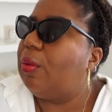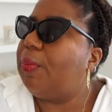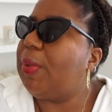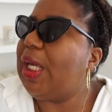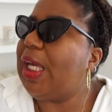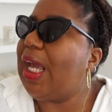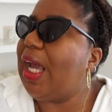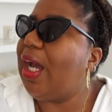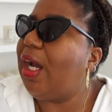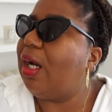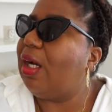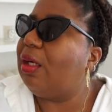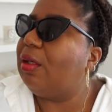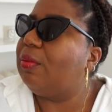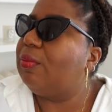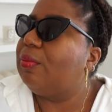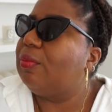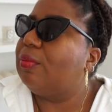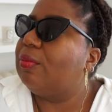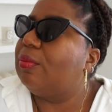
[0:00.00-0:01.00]

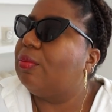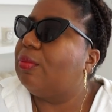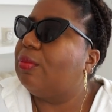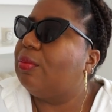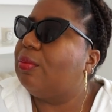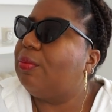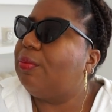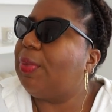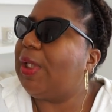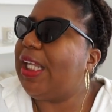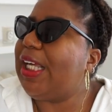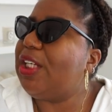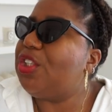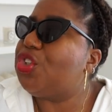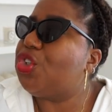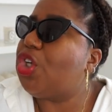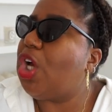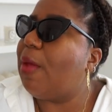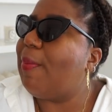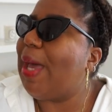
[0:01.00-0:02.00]
Pierre, please
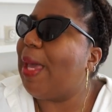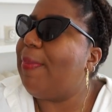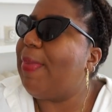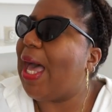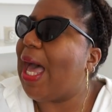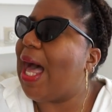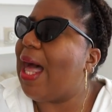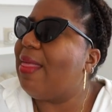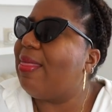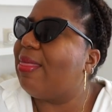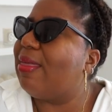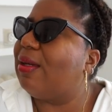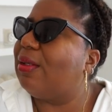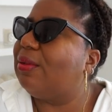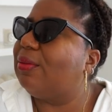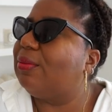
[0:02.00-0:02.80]
draw my bath.